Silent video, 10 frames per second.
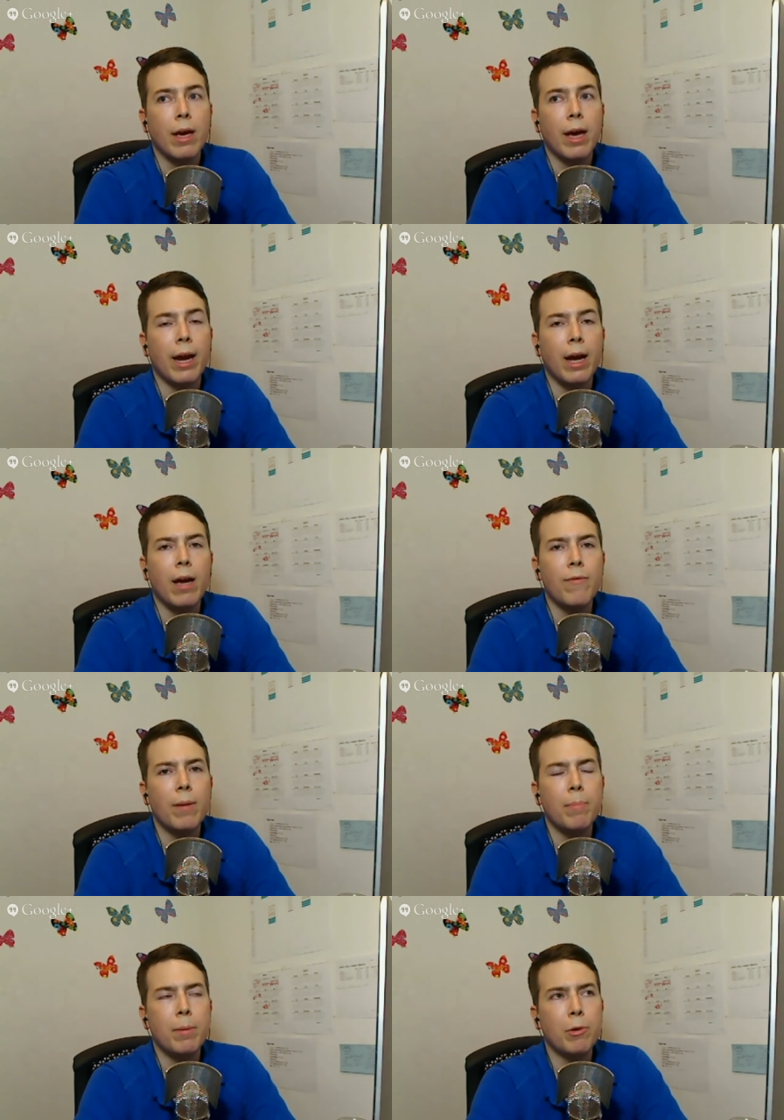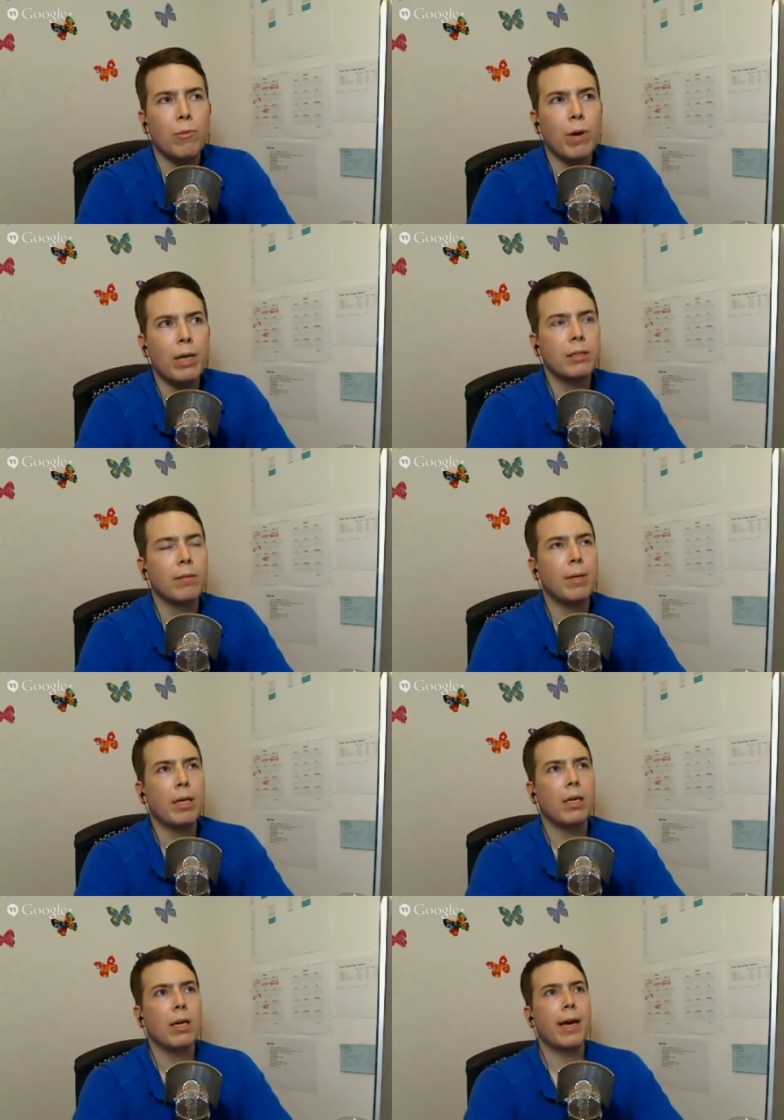And I've had people write to
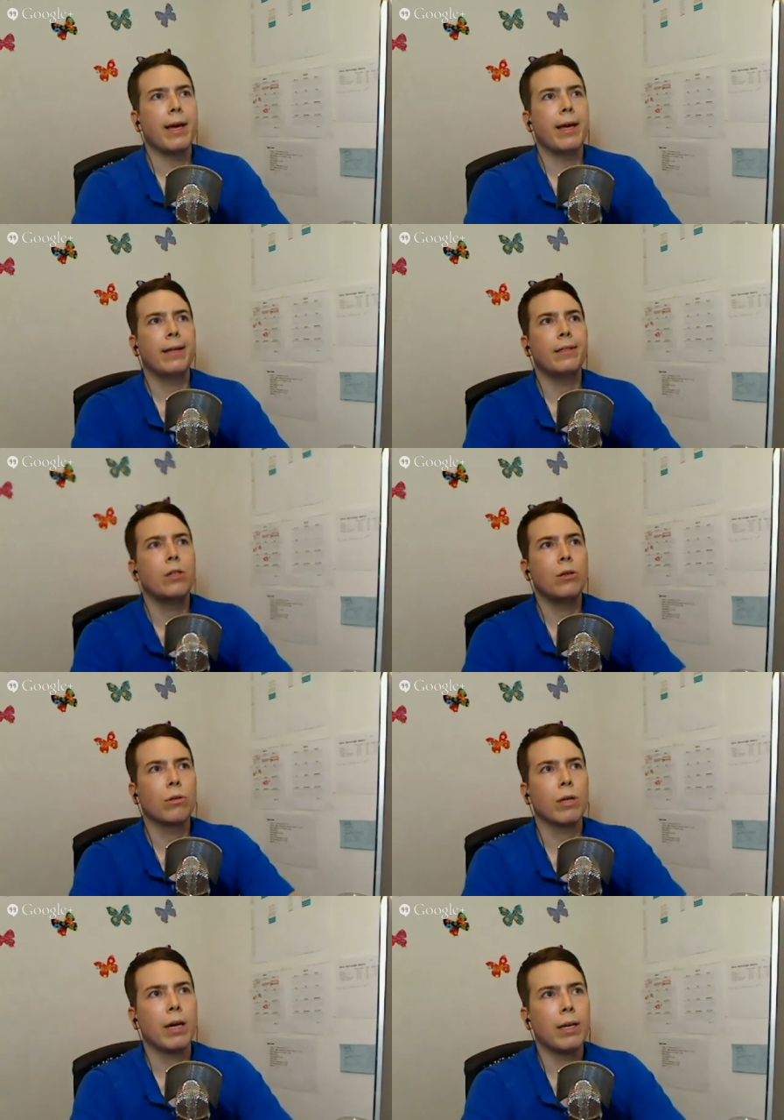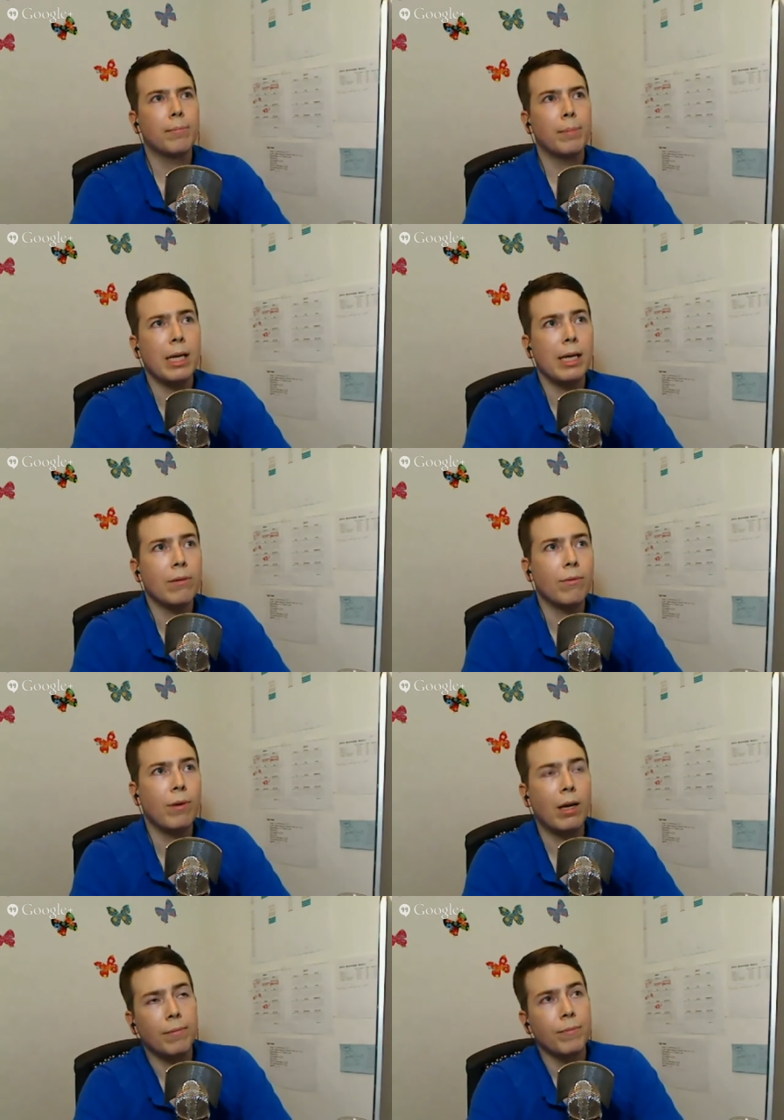me and kind of be like,
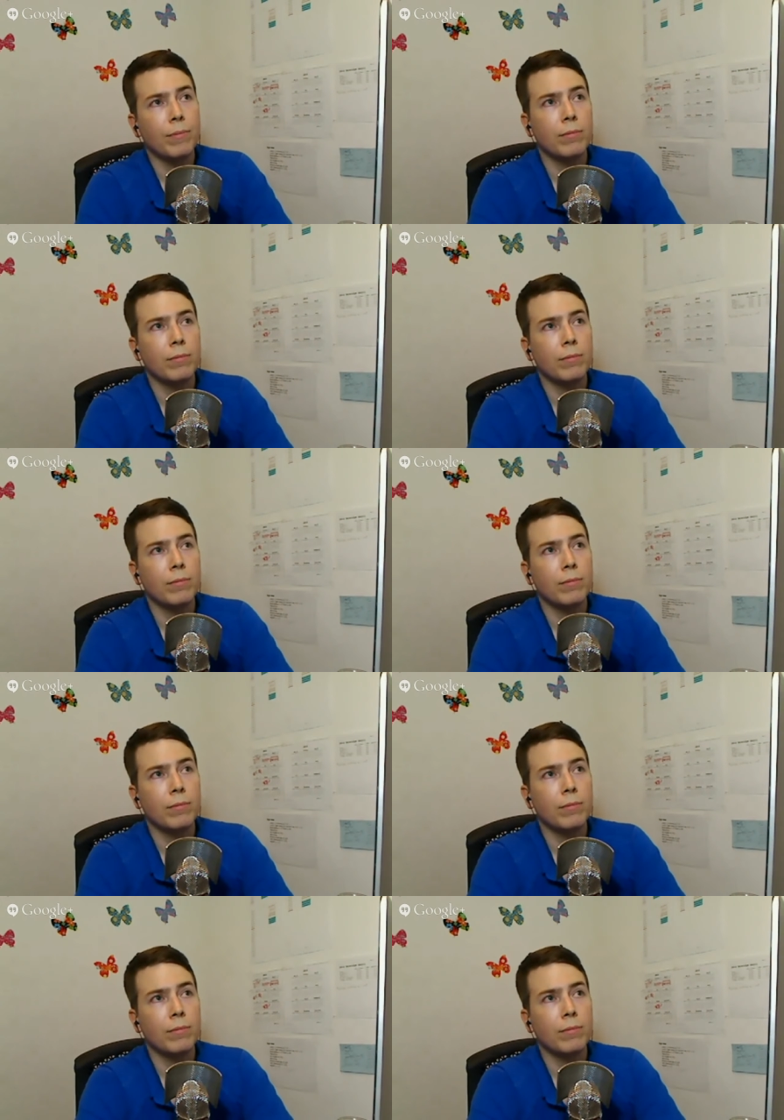well,